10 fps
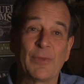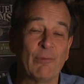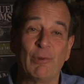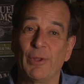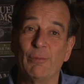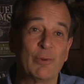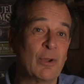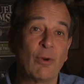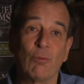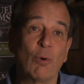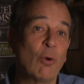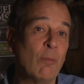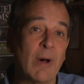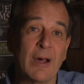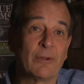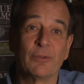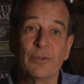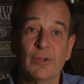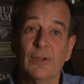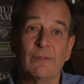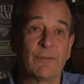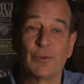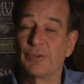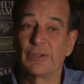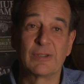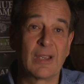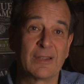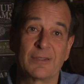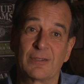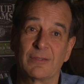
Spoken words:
there really were no role models for success.